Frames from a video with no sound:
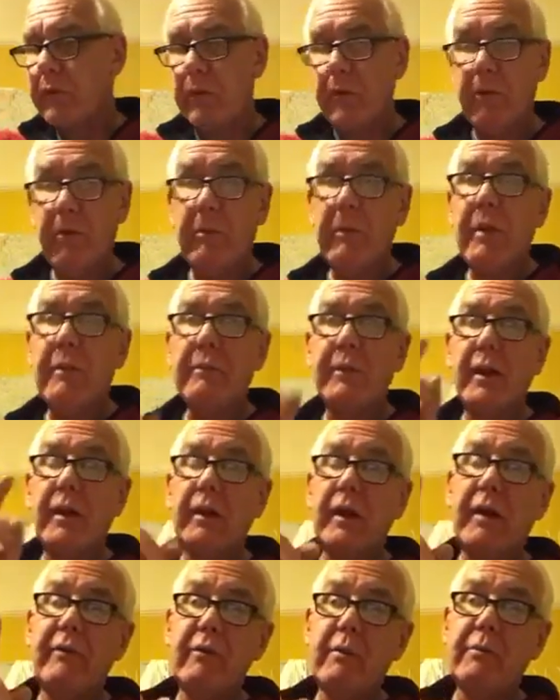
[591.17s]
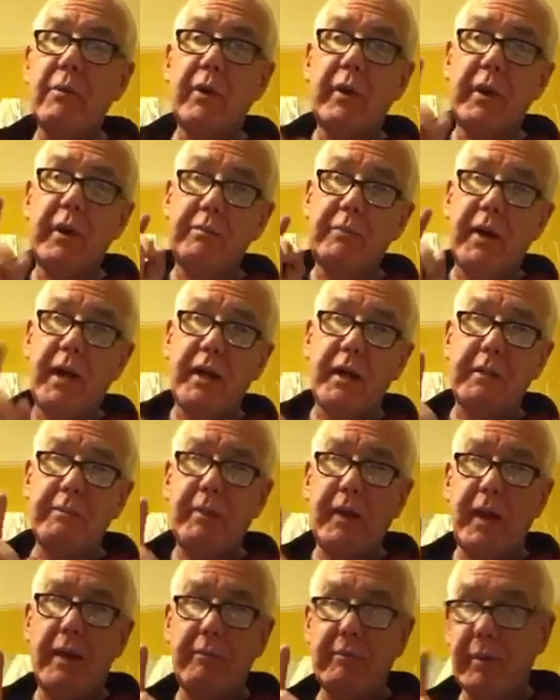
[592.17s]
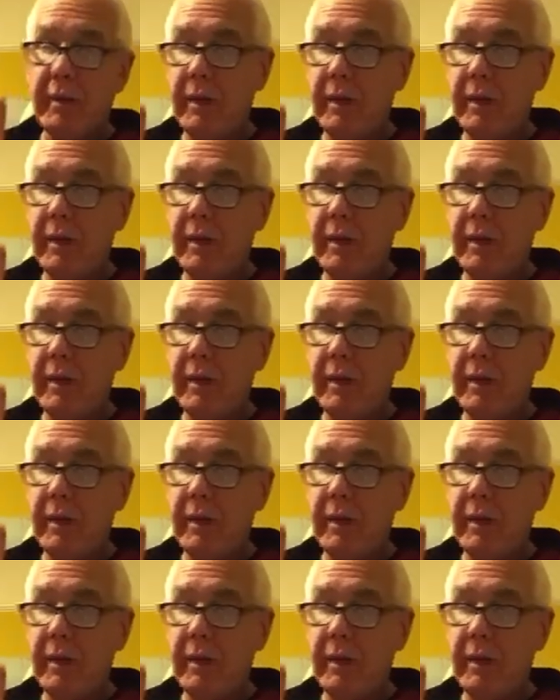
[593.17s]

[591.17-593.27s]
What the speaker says: Remember, everybody, pay the £1